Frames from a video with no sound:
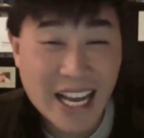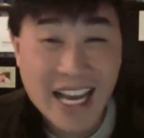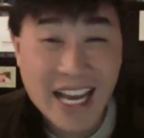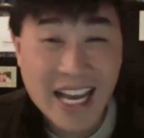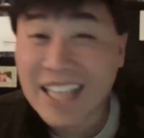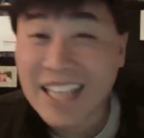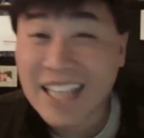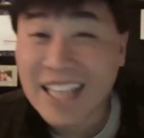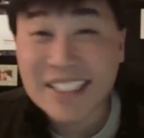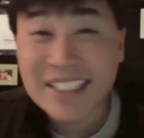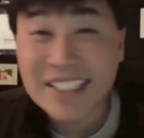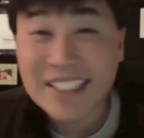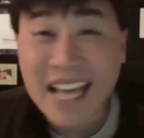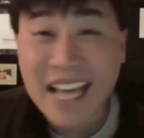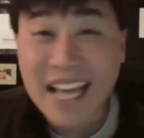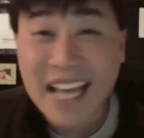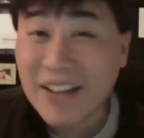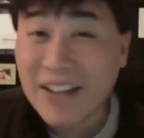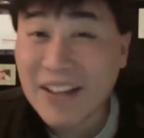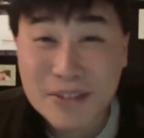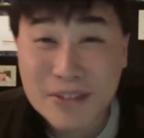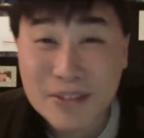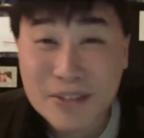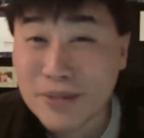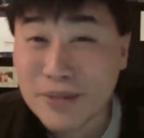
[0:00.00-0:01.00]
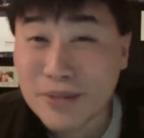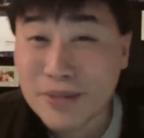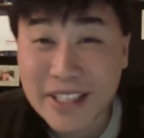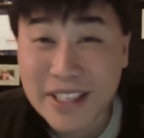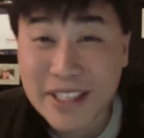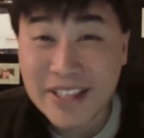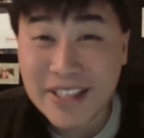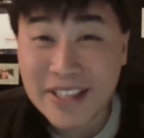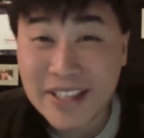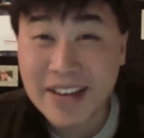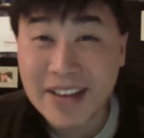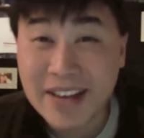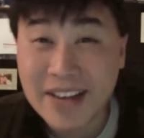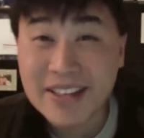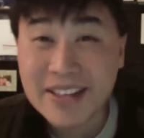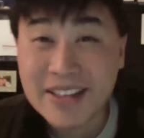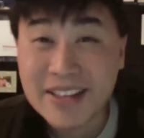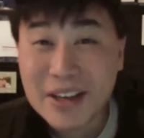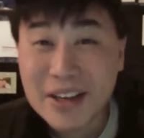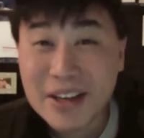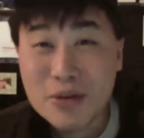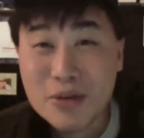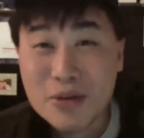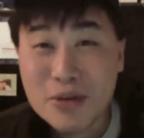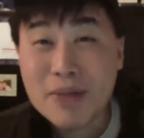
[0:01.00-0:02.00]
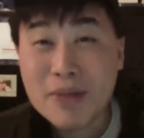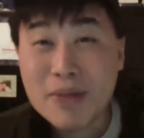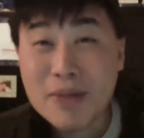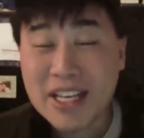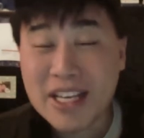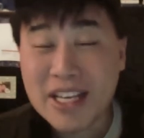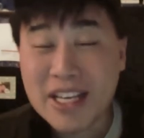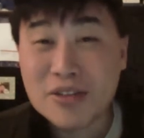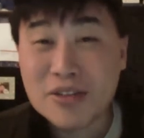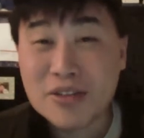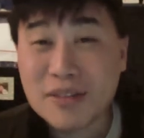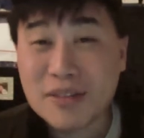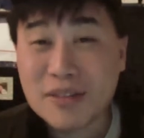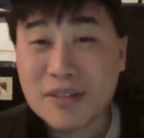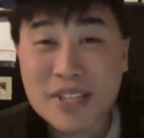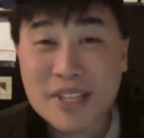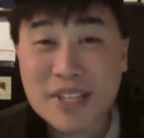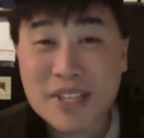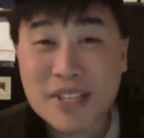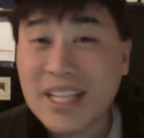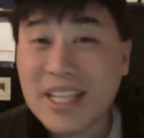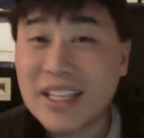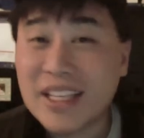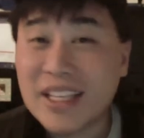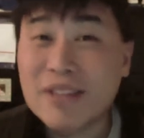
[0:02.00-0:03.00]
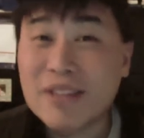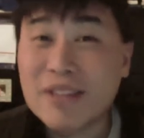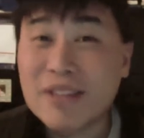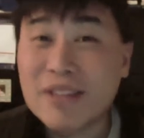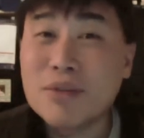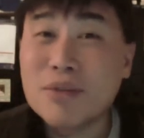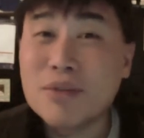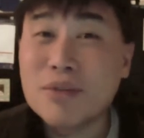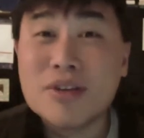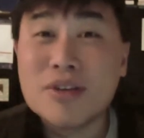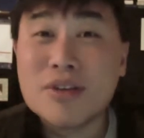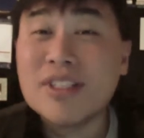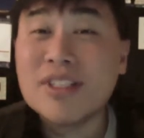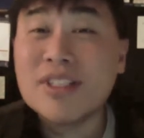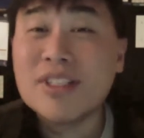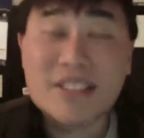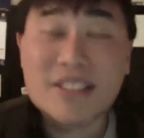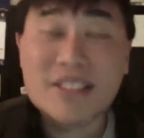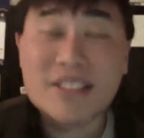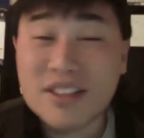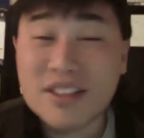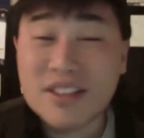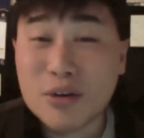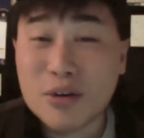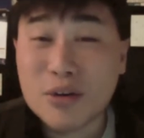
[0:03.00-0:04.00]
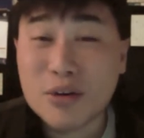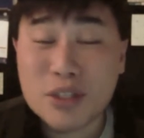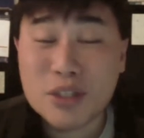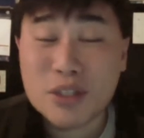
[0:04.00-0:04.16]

I just have to believe that we might know something that the computer doesn't know,